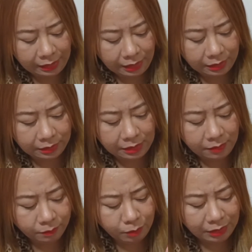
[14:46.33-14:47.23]
I
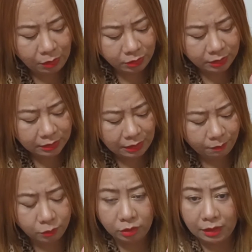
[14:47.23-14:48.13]
agree, but I'll just
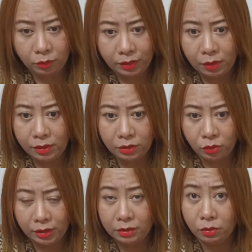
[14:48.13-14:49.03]
skip to that one. I'll not
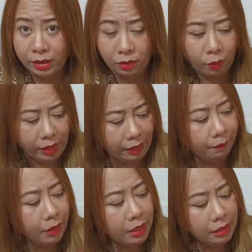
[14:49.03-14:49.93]
do it right away.
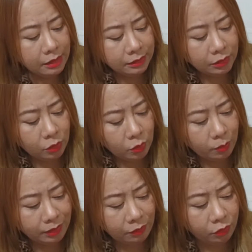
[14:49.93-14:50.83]

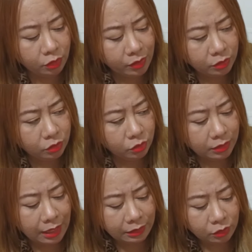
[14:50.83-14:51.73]
So but if you're going to
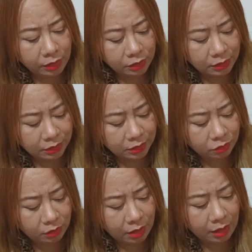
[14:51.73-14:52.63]
do that, you can
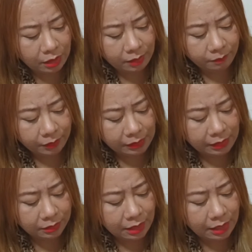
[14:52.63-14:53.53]
just
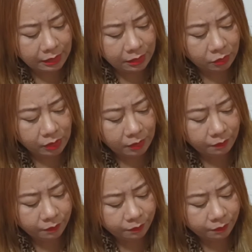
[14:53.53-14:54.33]
click the I agree.